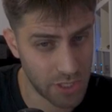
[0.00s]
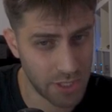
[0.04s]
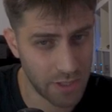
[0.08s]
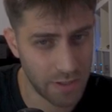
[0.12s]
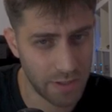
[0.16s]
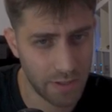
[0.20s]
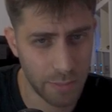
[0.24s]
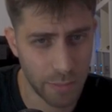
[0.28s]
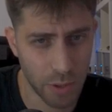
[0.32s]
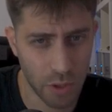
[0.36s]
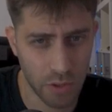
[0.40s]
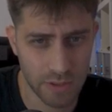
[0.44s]

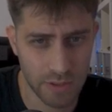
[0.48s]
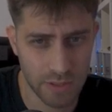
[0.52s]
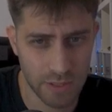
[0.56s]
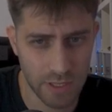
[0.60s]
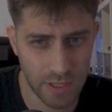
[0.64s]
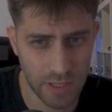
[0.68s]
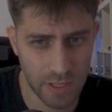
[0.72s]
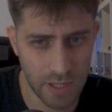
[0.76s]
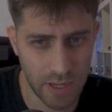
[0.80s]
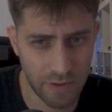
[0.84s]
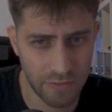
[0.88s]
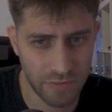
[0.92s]
here because
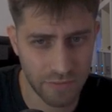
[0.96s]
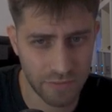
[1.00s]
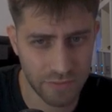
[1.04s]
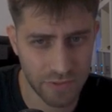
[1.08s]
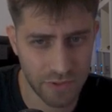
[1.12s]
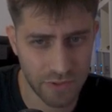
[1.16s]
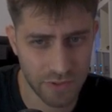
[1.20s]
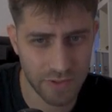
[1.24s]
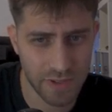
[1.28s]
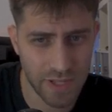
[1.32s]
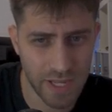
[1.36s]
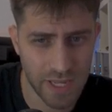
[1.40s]

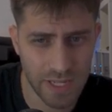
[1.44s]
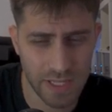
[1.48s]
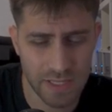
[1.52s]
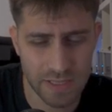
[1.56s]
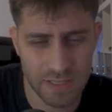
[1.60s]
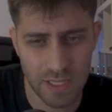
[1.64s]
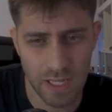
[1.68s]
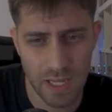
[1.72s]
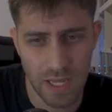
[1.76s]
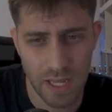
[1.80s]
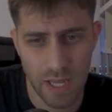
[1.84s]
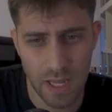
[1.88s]
after
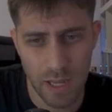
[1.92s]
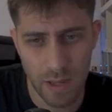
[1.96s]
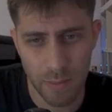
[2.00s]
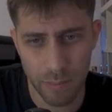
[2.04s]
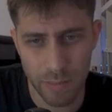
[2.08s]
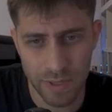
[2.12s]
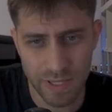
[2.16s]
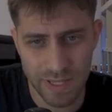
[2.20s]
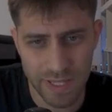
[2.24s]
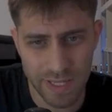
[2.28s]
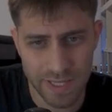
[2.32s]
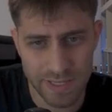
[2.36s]
takes,
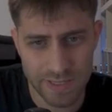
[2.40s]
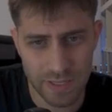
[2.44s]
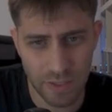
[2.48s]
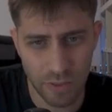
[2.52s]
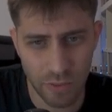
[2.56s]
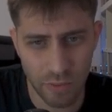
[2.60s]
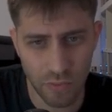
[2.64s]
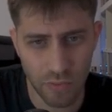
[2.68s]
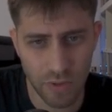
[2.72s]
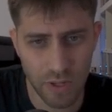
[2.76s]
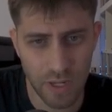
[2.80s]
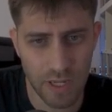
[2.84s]
b takes
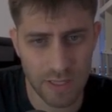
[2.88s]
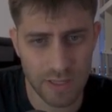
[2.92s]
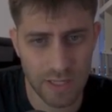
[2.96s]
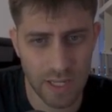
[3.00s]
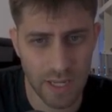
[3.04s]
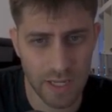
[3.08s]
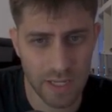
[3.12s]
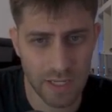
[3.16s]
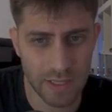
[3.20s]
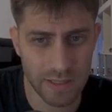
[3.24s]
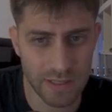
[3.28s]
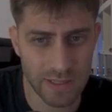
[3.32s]
c3,
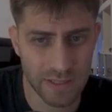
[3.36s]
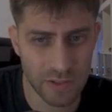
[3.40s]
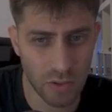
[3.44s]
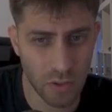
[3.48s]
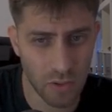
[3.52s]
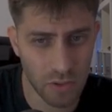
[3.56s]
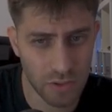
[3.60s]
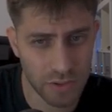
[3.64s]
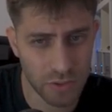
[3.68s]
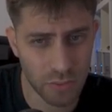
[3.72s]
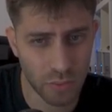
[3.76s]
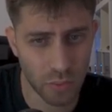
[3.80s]
attacking this
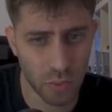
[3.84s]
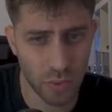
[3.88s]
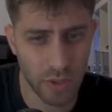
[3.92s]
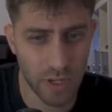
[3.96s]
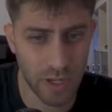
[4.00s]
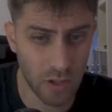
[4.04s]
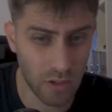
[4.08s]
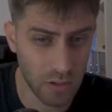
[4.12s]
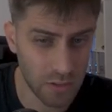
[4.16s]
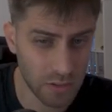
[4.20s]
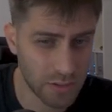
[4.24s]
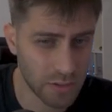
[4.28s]
also rook
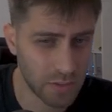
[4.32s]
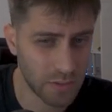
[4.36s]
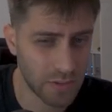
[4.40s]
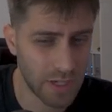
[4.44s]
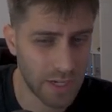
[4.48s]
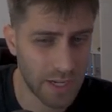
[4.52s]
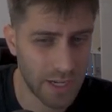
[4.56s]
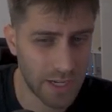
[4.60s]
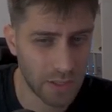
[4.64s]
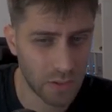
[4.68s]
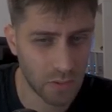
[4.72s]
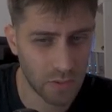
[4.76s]
and also the
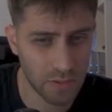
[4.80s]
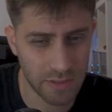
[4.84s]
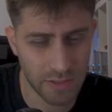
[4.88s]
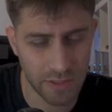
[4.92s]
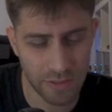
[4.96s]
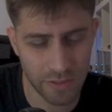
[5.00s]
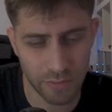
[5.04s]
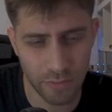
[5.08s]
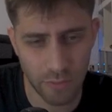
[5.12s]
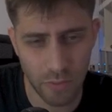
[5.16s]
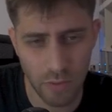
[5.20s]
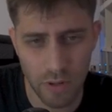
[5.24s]
knight on
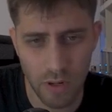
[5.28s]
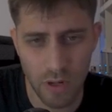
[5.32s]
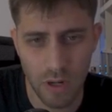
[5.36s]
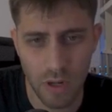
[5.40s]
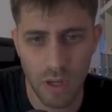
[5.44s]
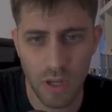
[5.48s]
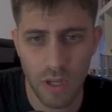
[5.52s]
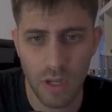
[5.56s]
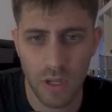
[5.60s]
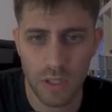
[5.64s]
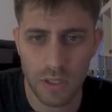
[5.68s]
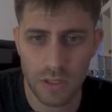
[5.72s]
d4.
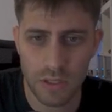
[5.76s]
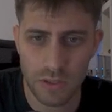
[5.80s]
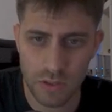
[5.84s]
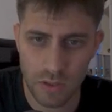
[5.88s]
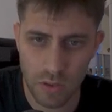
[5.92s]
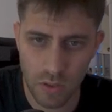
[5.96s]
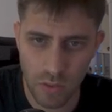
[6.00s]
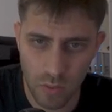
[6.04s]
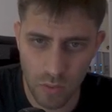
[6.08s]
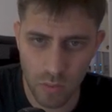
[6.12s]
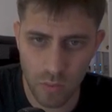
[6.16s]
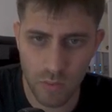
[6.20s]

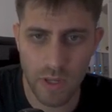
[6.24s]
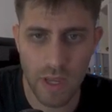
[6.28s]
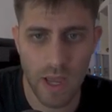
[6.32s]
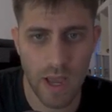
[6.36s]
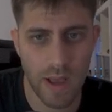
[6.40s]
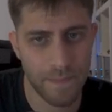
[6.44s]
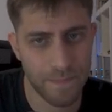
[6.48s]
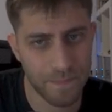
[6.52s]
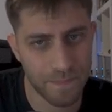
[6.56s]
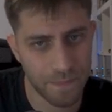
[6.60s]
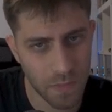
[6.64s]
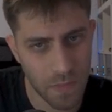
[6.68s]
So
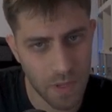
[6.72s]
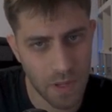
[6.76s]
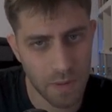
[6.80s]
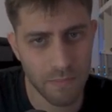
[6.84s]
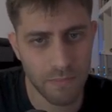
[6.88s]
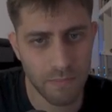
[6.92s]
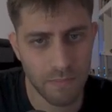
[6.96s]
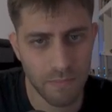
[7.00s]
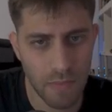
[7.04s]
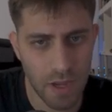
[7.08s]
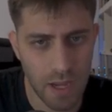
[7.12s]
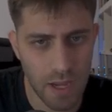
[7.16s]
yeah,
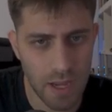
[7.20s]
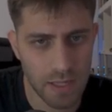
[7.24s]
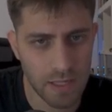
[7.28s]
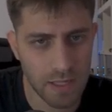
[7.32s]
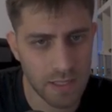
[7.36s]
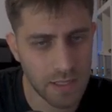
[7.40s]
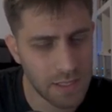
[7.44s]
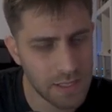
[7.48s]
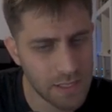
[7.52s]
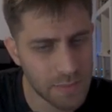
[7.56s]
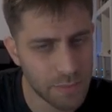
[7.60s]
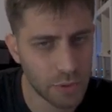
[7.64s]

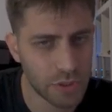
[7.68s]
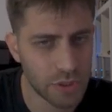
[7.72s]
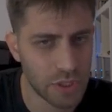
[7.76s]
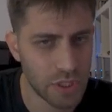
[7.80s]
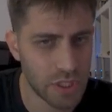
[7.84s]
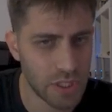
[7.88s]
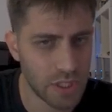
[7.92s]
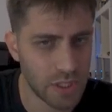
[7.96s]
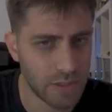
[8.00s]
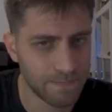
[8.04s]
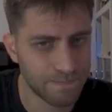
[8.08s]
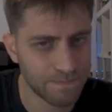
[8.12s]
in this
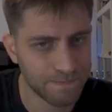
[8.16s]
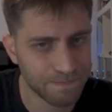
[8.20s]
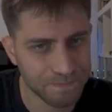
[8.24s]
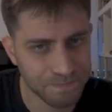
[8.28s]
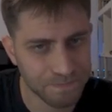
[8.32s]
position,